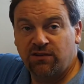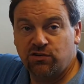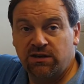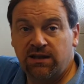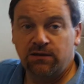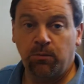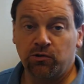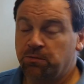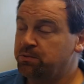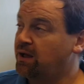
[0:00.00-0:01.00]
eventually need to
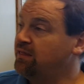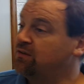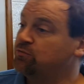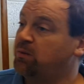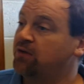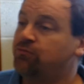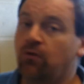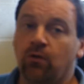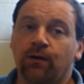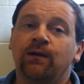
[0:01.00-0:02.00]
multiply this by
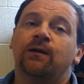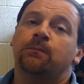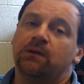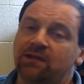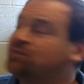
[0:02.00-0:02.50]
4, but